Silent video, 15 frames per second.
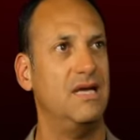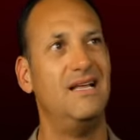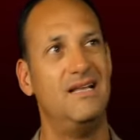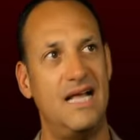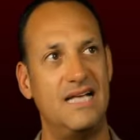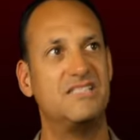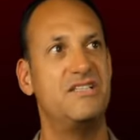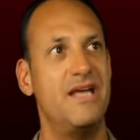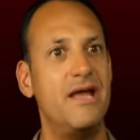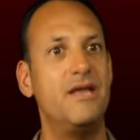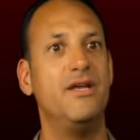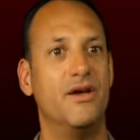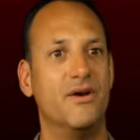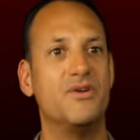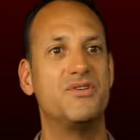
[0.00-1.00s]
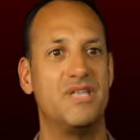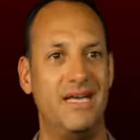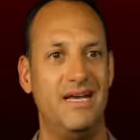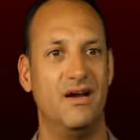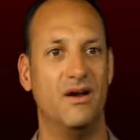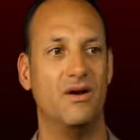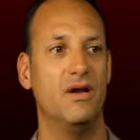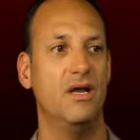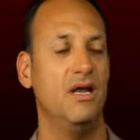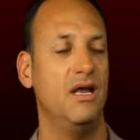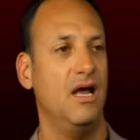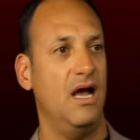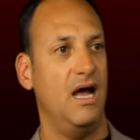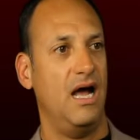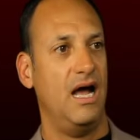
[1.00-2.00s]
last 10 years here,
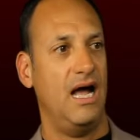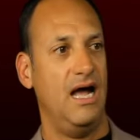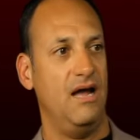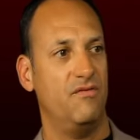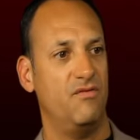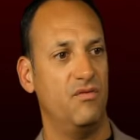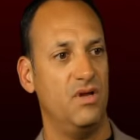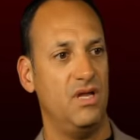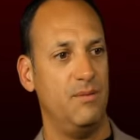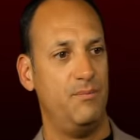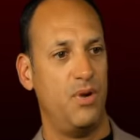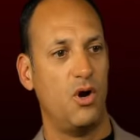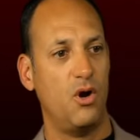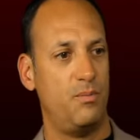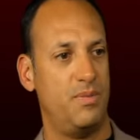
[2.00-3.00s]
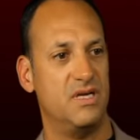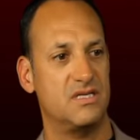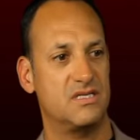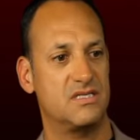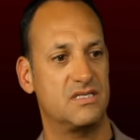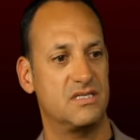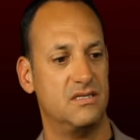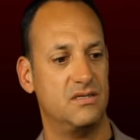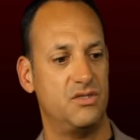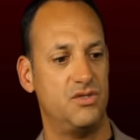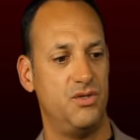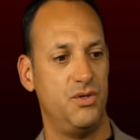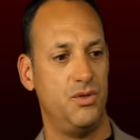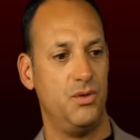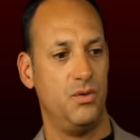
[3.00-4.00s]
I've really purposed
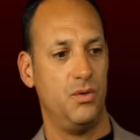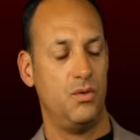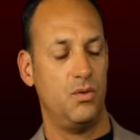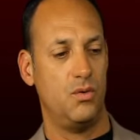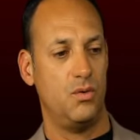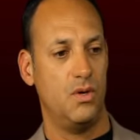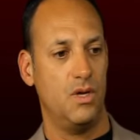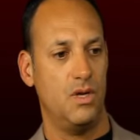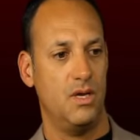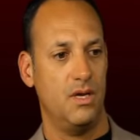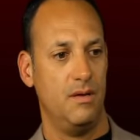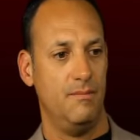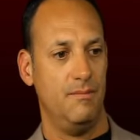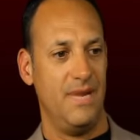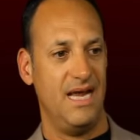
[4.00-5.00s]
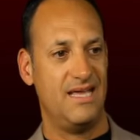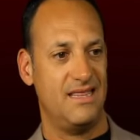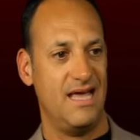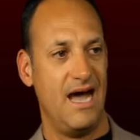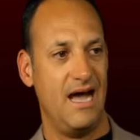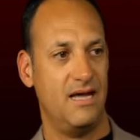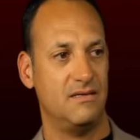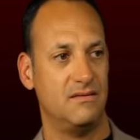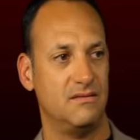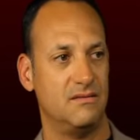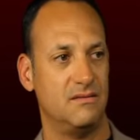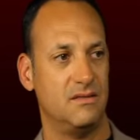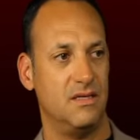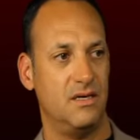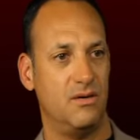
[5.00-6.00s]
to make that
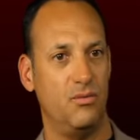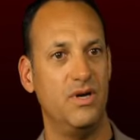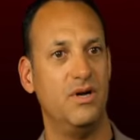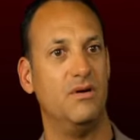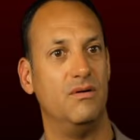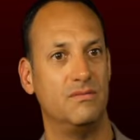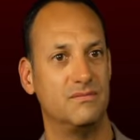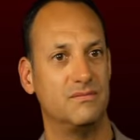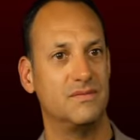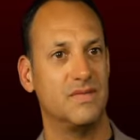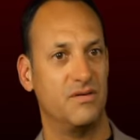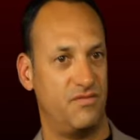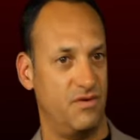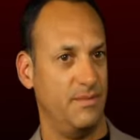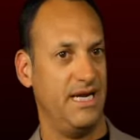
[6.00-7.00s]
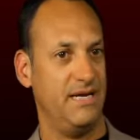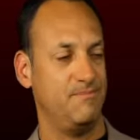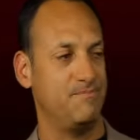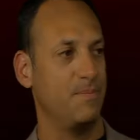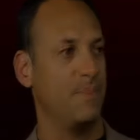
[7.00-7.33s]
uh, real for me.